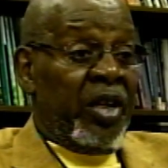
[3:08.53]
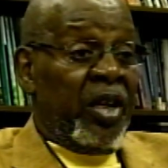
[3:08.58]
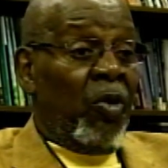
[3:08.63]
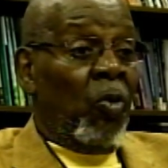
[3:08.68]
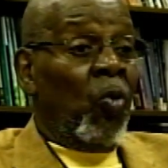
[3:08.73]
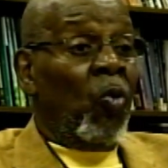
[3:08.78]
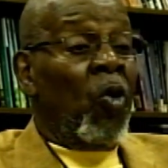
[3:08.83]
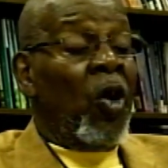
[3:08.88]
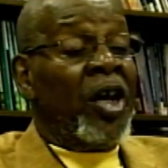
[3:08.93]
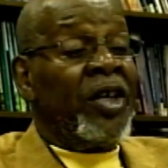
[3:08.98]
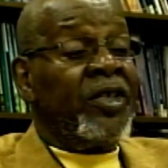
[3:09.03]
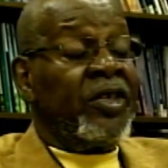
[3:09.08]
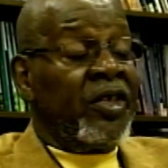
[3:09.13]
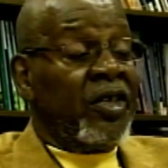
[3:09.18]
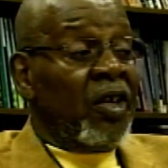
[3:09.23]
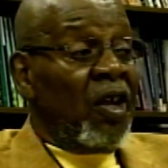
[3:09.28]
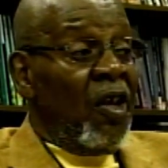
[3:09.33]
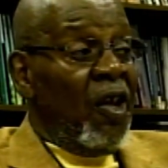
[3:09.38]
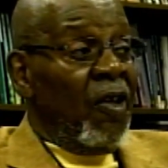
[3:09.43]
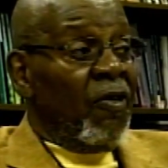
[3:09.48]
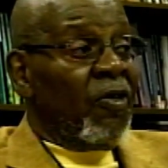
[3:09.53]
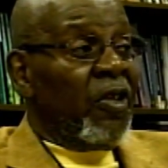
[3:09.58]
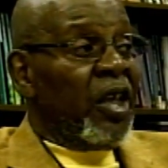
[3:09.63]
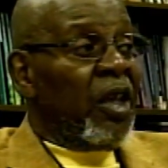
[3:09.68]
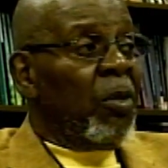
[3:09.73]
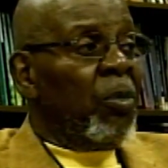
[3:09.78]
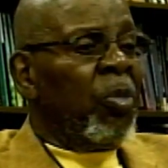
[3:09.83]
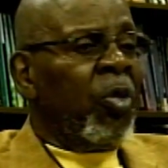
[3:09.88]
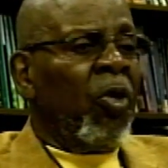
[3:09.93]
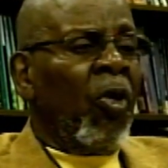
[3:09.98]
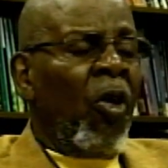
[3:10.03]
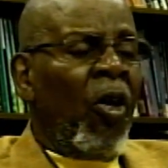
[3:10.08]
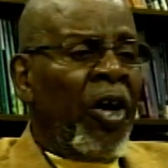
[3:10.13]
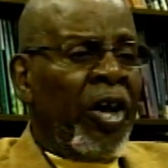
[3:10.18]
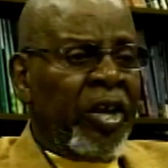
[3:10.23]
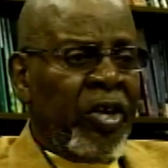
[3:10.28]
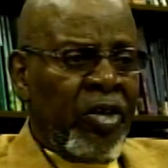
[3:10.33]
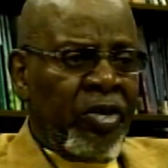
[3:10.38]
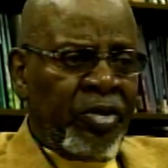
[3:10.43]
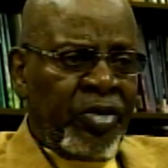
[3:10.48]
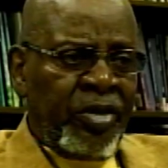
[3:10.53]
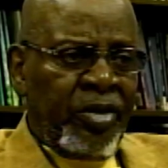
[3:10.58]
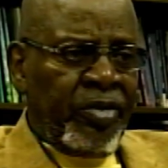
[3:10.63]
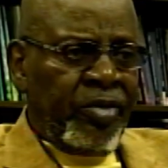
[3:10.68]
And once the employers,